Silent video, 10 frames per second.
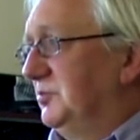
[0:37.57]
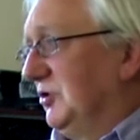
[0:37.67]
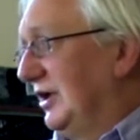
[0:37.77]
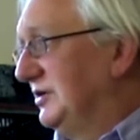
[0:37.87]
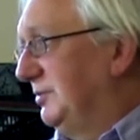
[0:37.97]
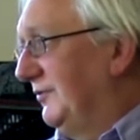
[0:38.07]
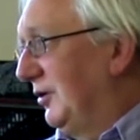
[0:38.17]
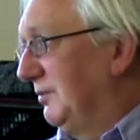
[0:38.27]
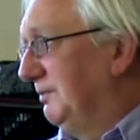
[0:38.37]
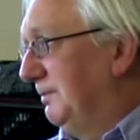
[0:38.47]
trying to
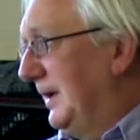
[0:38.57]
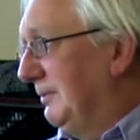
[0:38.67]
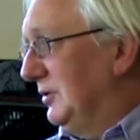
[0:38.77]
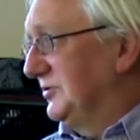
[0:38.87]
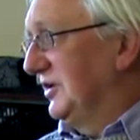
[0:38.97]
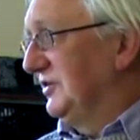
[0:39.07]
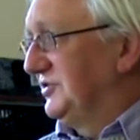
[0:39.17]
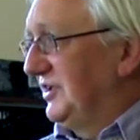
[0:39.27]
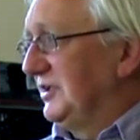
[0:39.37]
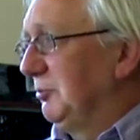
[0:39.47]
provoke people to
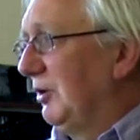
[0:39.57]
consider